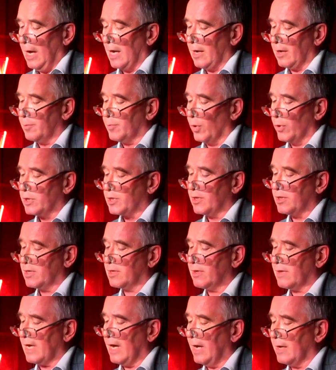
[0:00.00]
Alan pointed
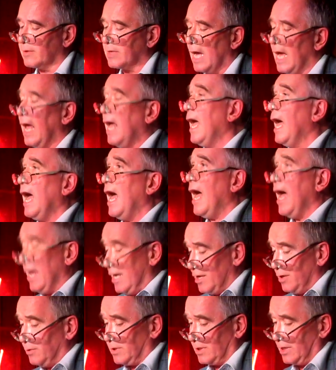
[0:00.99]
into the house.
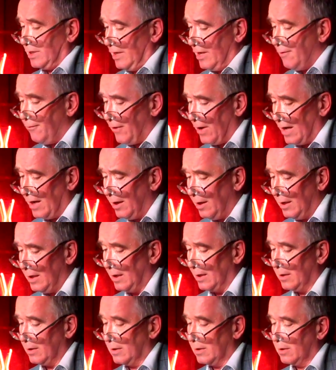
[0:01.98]
"I used to live here."